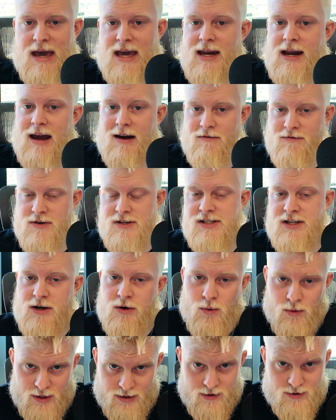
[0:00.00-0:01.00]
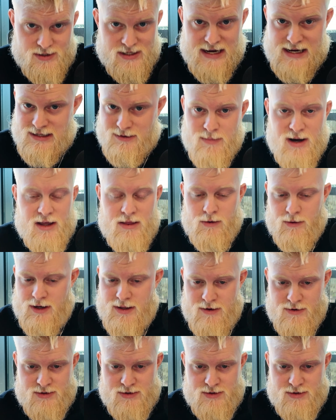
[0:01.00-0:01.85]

made every single one of those ads, by the way.